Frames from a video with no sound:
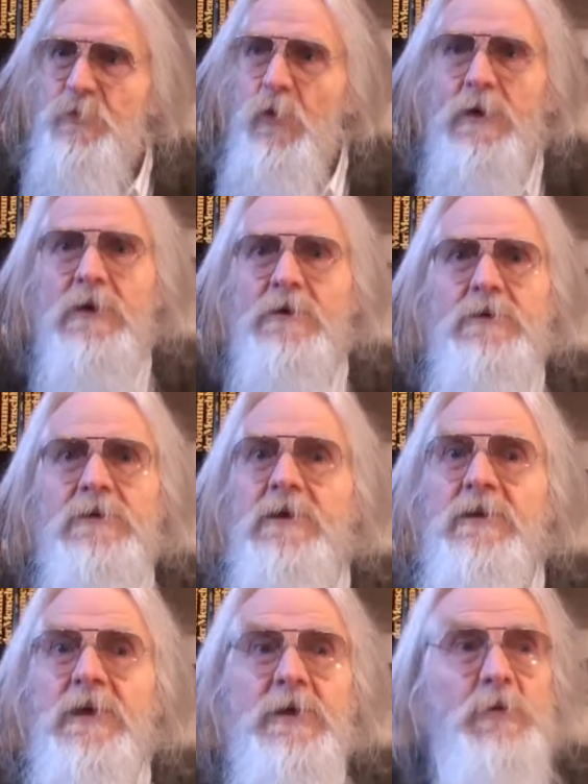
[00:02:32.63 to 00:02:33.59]

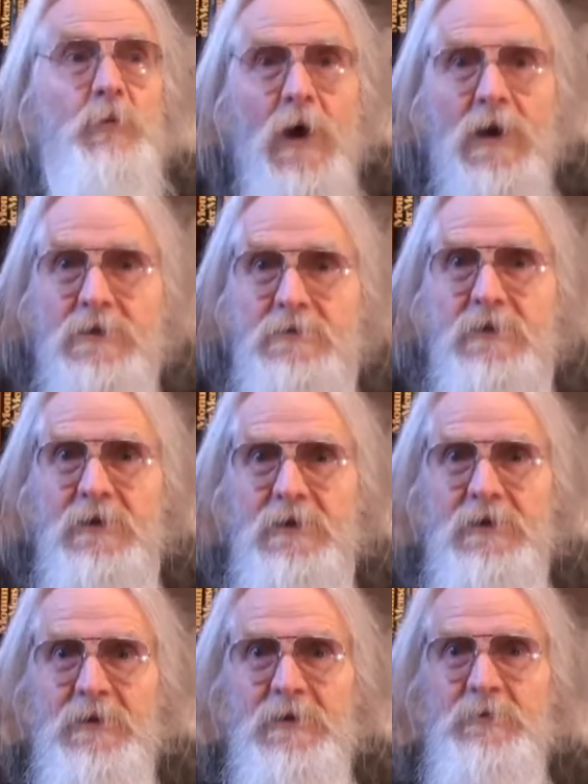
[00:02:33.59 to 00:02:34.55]
181
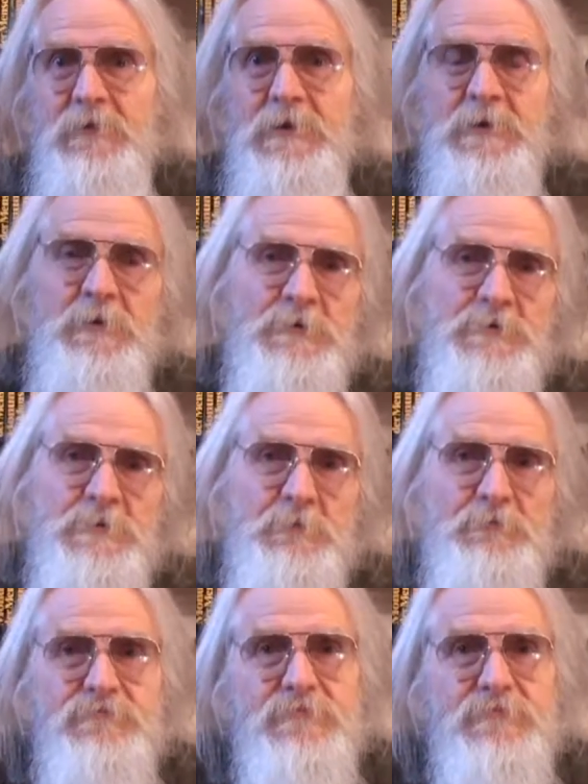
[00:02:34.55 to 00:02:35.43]
videos.